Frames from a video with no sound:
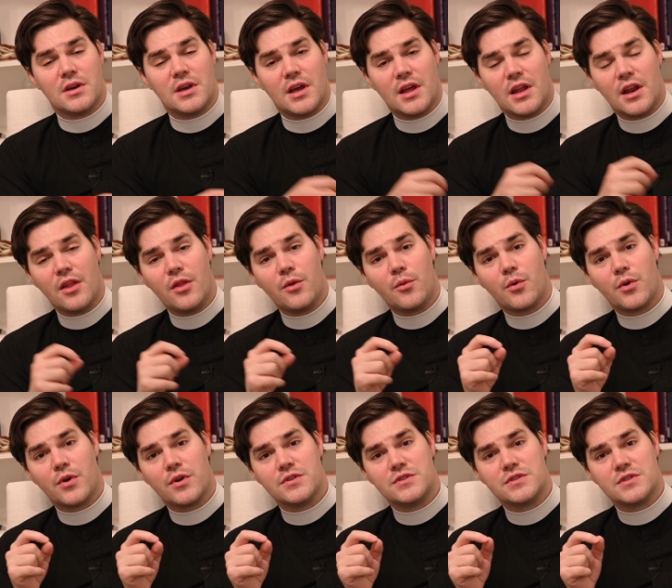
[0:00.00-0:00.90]
In other
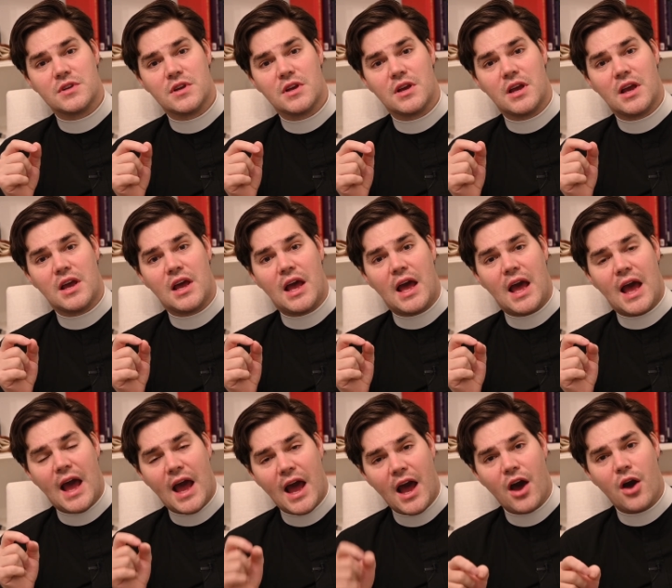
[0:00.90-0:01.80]
words,
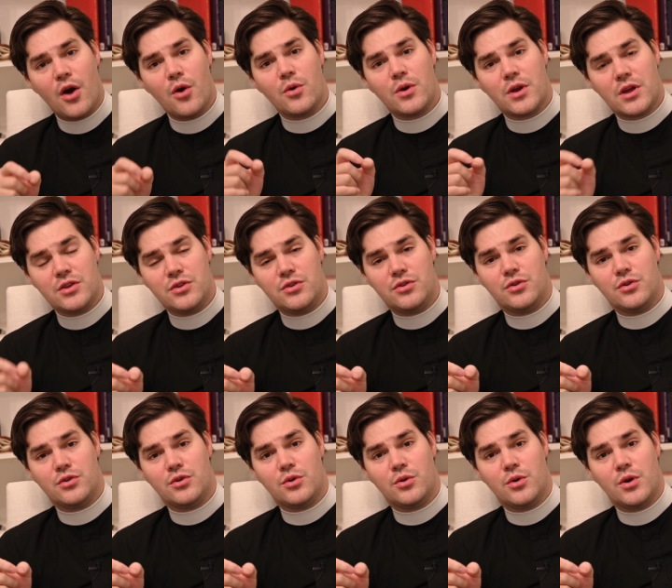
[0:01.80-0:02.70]
how can
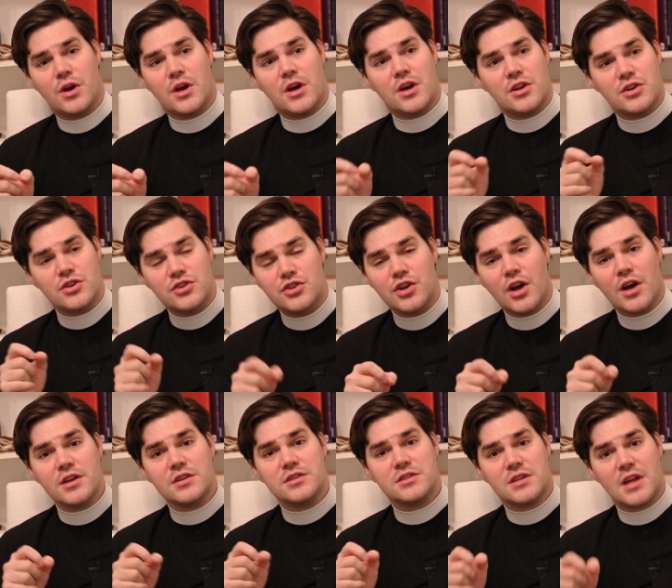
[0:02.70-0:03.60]
you,
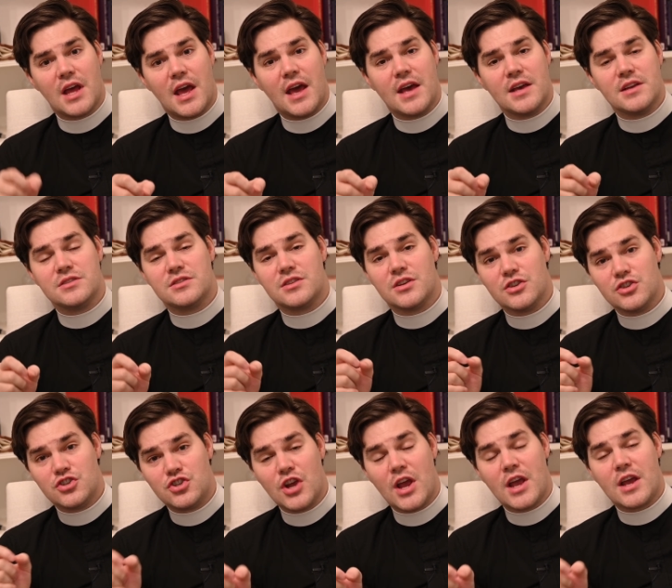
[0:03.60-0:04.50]
just as
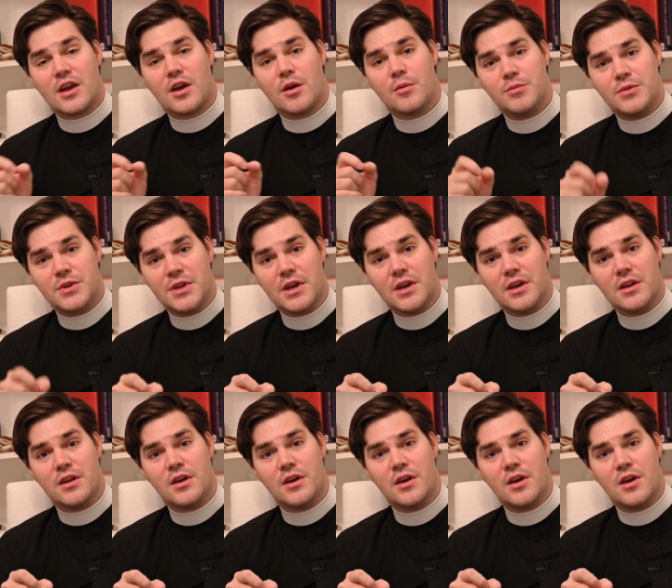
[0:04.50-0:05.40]
Jacob did,
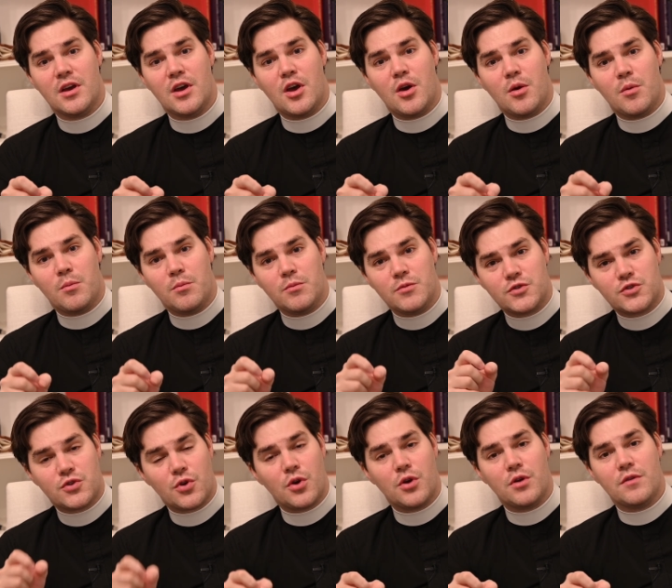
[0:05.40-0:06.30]

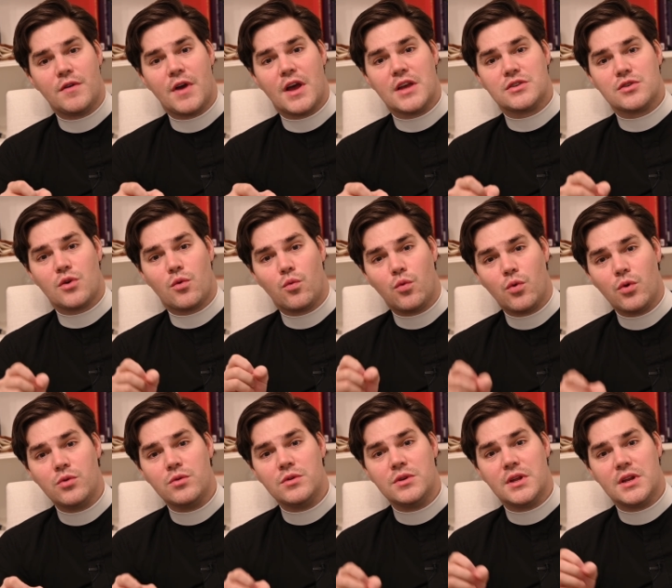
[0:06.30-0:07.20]
serve as a
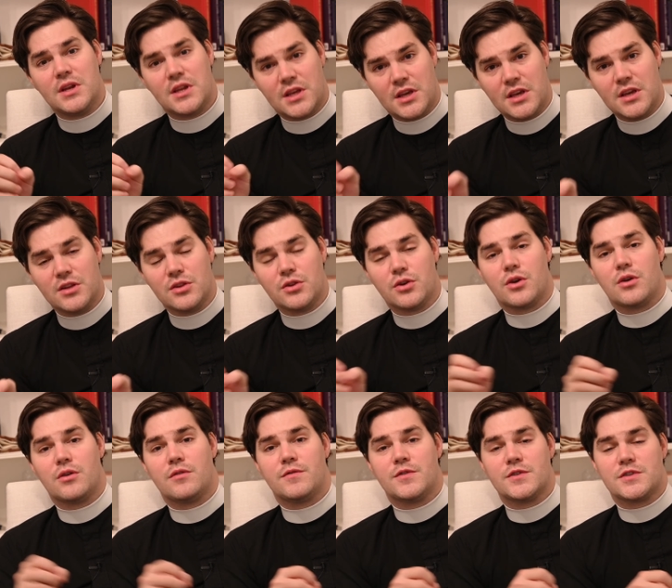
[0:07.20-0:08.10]
wounded
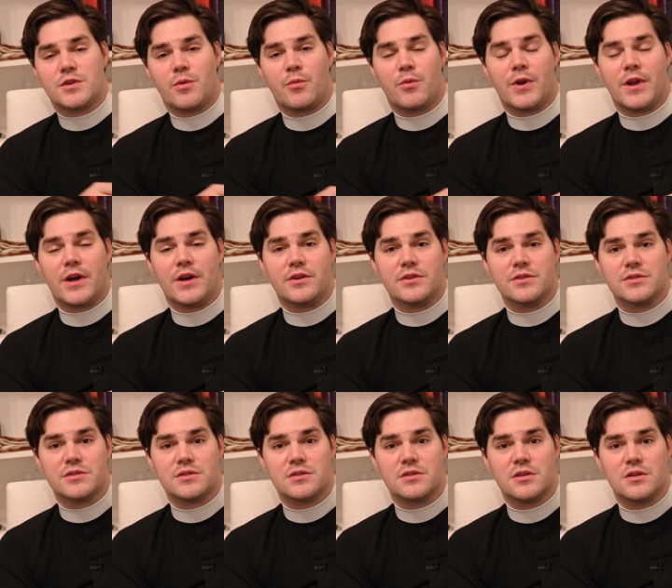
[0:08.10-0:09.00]
healer for someone
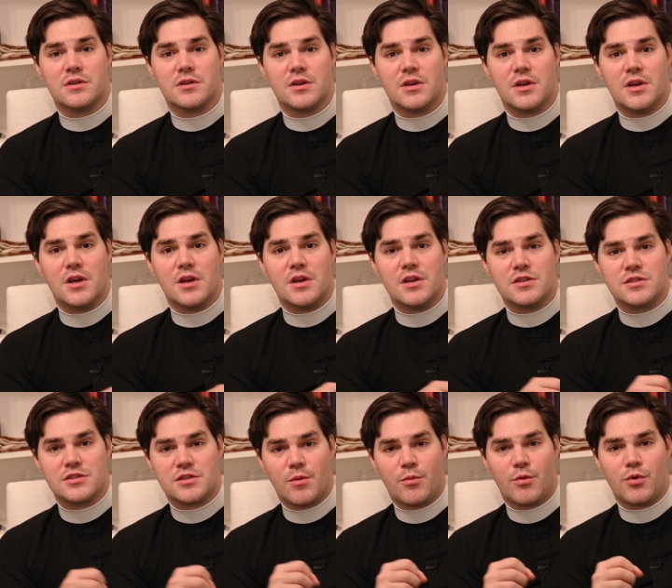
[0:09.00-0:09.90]
else?
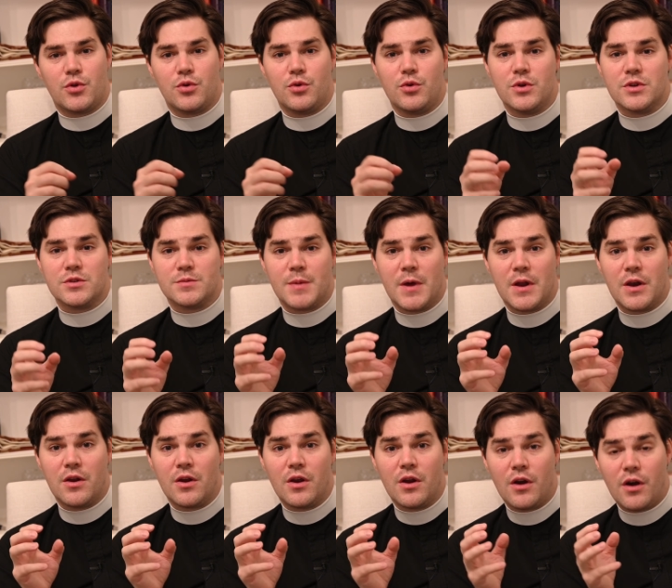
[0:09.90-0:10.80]
Someone who has been
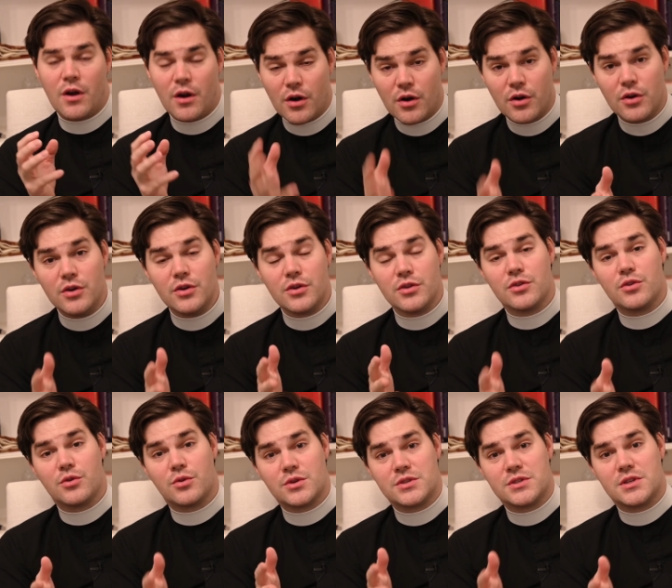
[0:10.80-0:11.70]
hurt
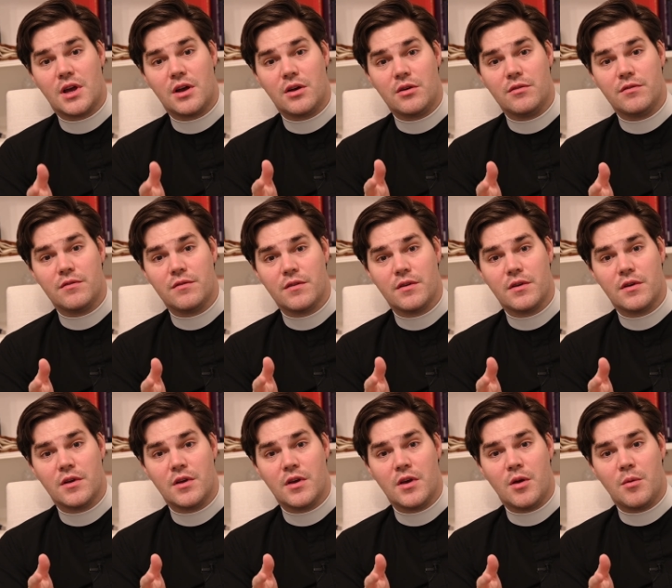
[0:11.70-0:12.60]
yourself,
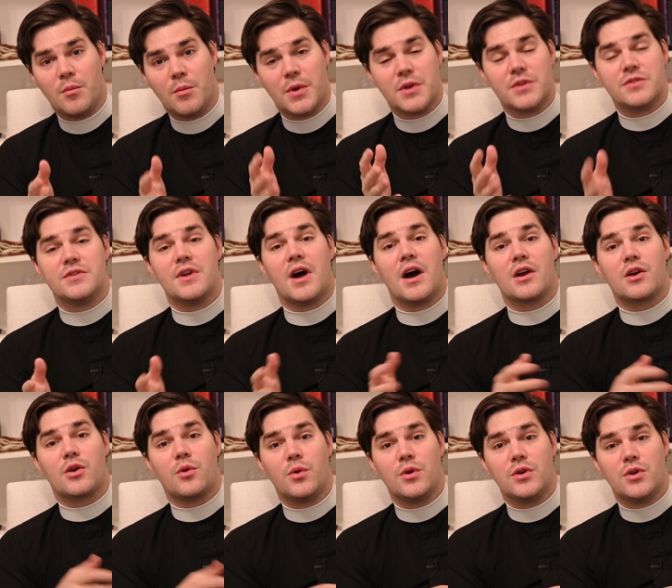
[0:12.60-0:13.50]
but is not
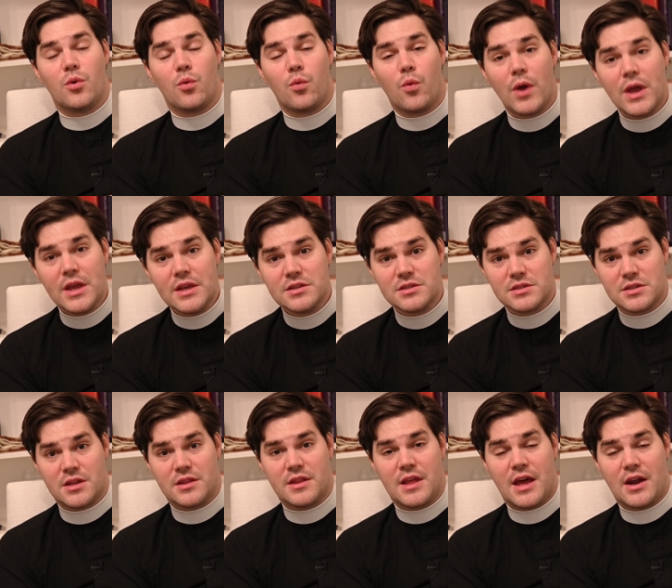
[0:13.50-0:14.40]
going to
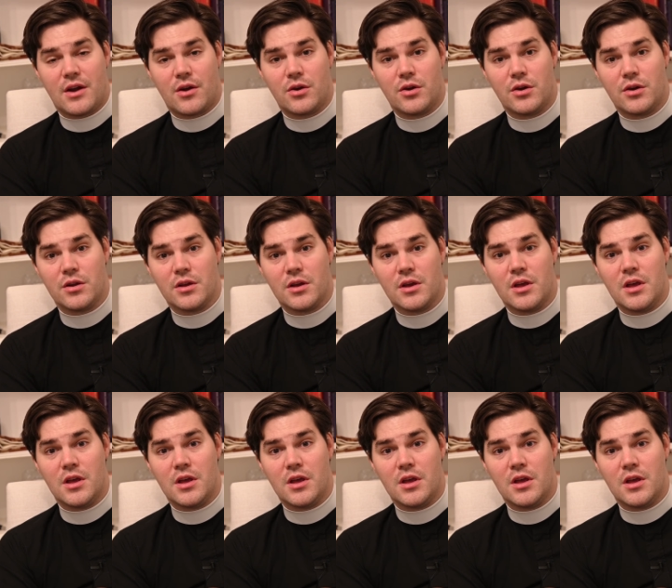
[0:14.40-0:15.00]
waste that hurt,